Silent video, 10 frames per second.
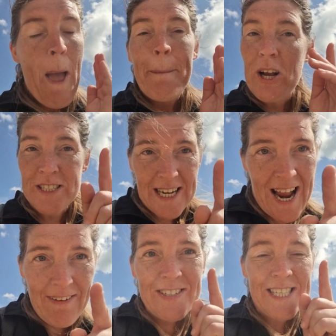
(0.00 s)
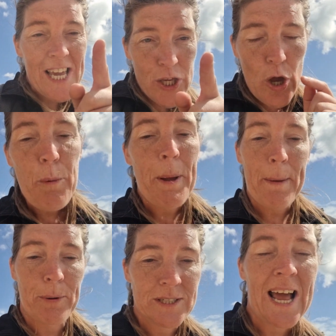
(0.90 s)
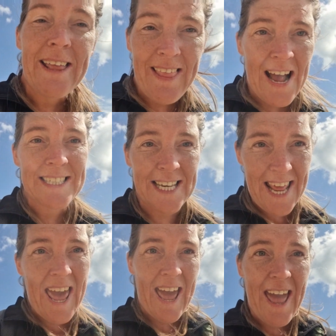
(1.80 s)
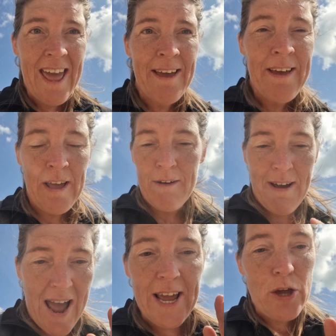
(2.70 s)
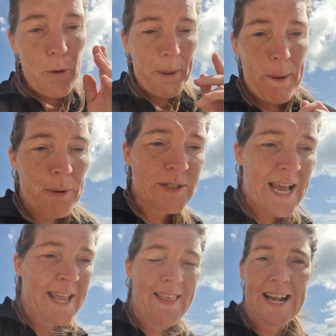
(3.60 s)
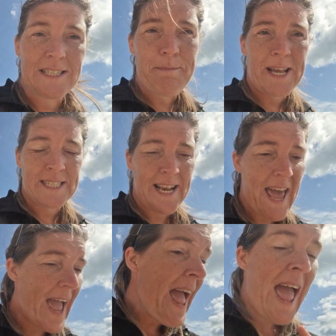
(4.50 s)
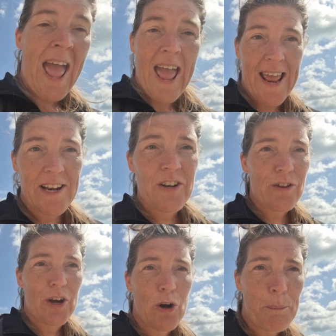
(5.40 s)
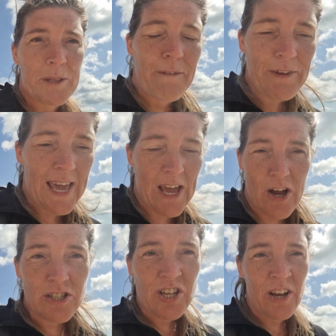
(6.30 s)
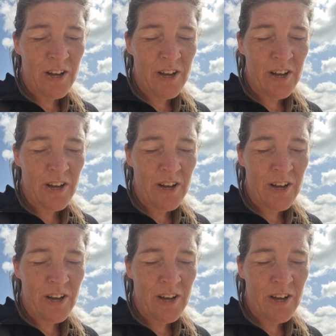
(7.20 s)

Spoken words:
Because I guarantee you people saying that today, right, you people saying that to me today, in another couple of years,